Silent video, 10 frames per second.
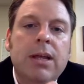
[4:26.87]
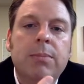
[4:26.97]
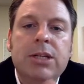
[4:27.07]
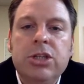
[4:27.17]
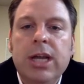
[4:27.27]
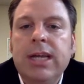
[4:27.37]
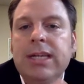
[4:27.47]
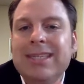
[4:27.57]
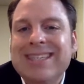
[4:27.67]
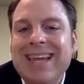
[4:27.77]
It can be
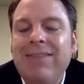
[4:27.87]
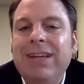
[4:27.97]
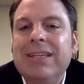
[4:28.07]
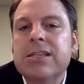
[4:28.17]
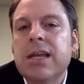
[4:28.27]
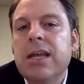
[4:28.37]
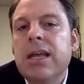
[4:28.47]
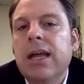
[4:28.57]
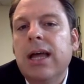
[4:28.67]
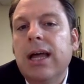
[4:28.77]
checking, savings,
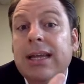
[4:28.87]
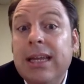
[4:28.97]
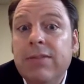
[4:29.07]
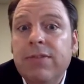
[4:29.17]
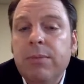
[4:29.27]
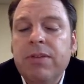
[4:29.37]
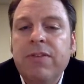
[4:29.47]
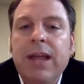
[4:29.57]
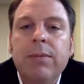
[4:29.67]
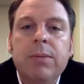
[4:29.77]
a gift from a
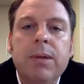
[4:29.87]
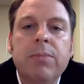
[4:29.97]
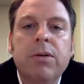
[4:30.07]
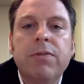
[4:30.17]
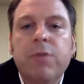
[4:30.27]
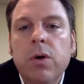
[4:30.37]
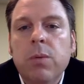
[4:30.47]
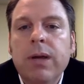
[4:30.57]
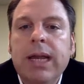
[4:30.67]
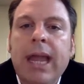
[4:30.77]
family member, a
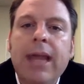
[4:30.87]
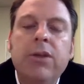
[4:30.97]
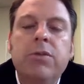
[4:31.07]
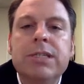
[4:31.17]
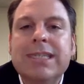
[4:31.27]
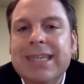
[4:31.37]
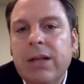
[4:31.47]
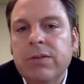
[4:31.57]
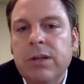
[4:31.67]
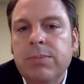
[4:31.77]
401k, you can
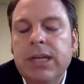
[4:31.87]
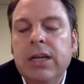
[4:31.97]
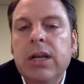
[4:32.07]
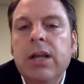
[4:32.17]
sell something.